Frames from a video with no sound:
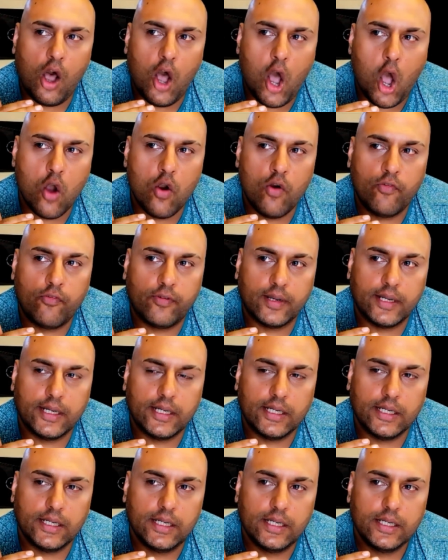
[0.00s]

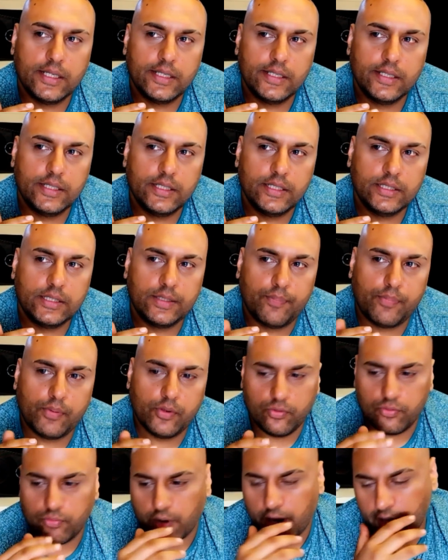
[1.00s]
over the
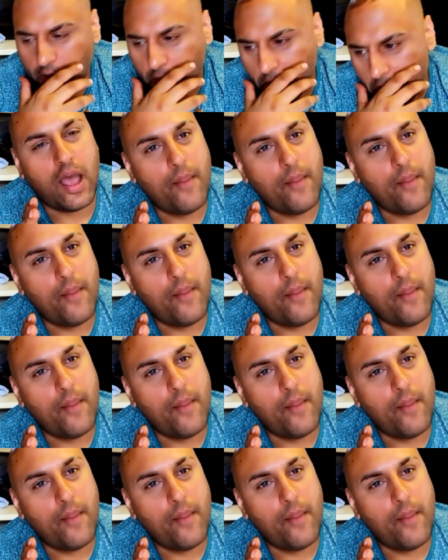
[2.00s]
Blu-ray.